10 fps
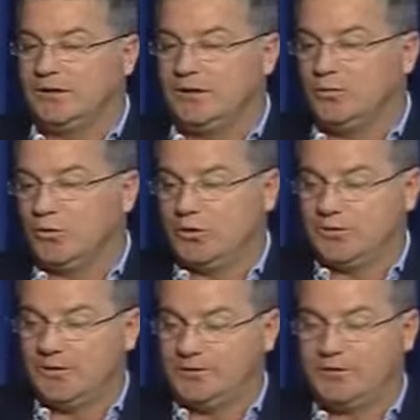In
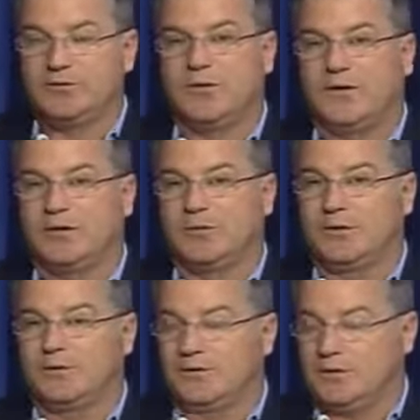workplace
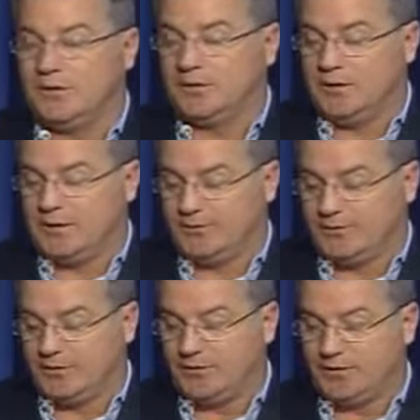environments, a lot
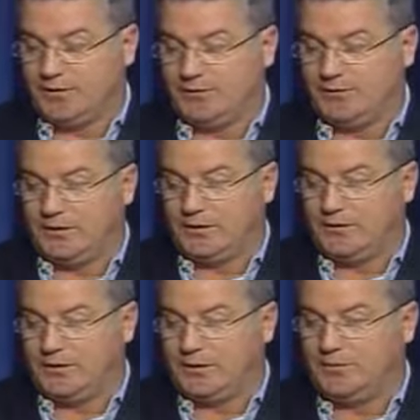of the clients that,
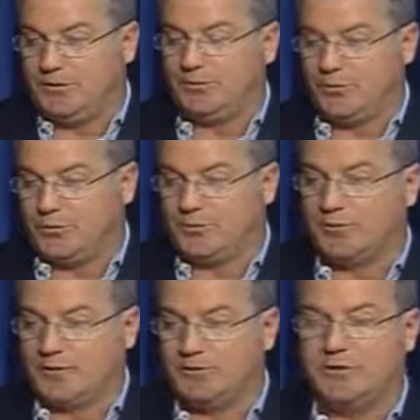that come in with
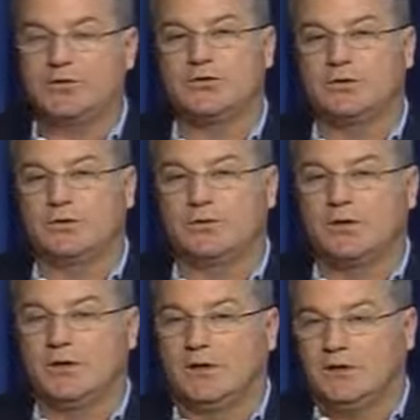workplace issues,
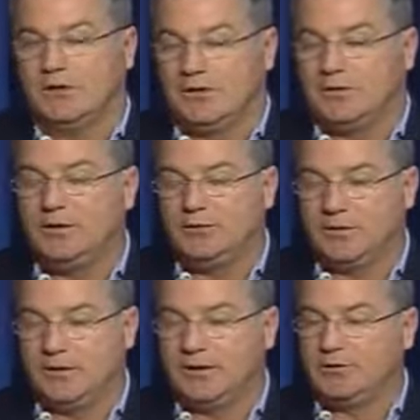it, it
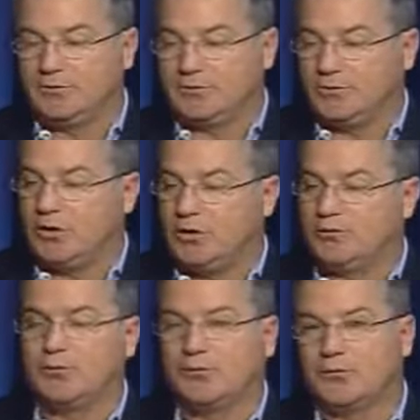really is
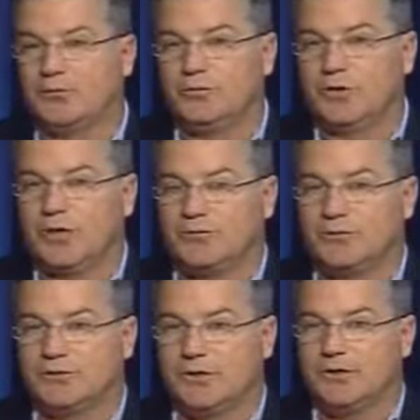resolved through
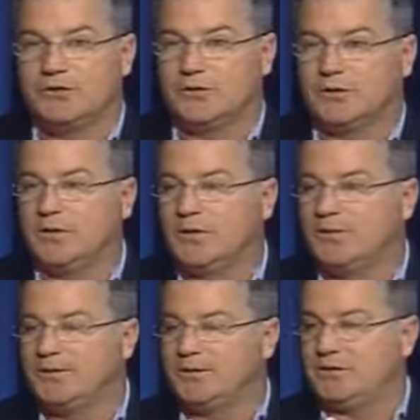confrontation,
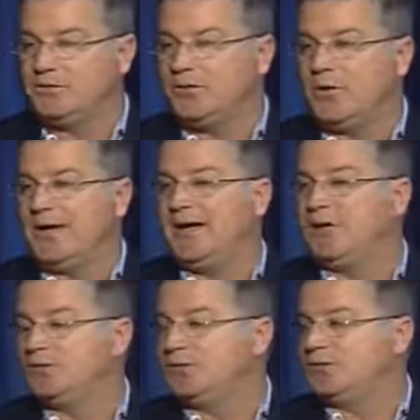but they don't know
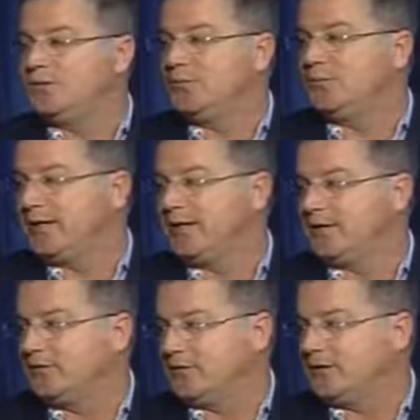how to
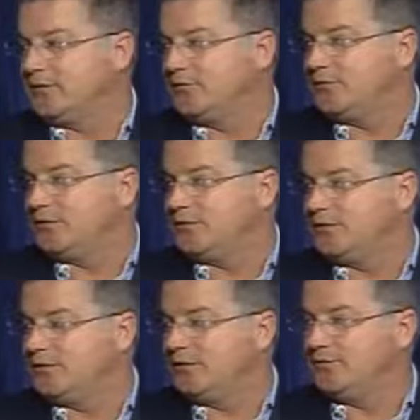diplomatically
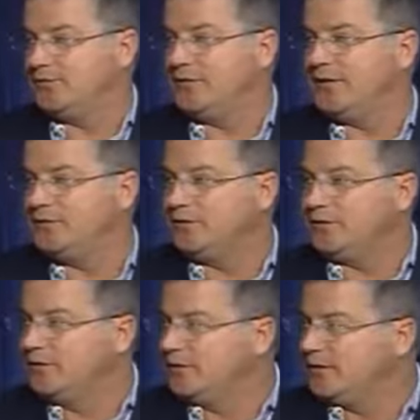confront. Have you found
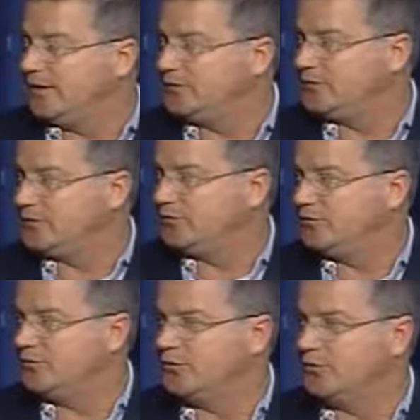that to be
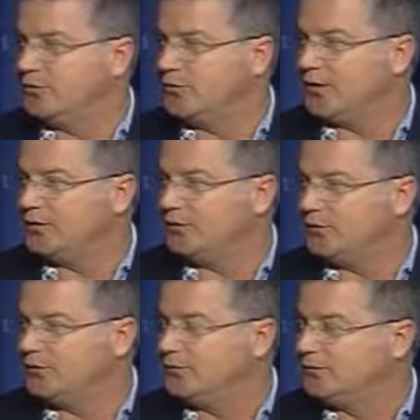true in your practices?